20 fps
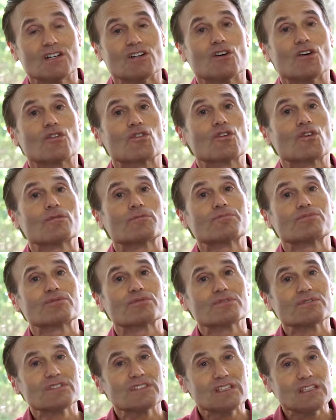although
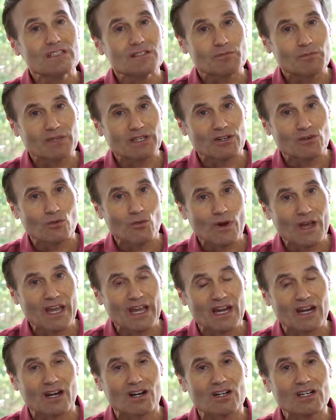please be
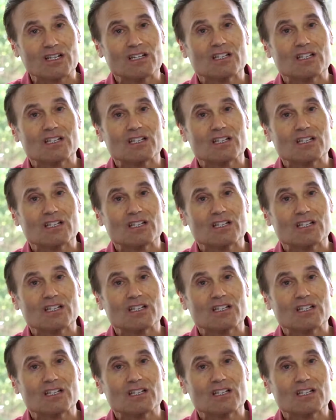aware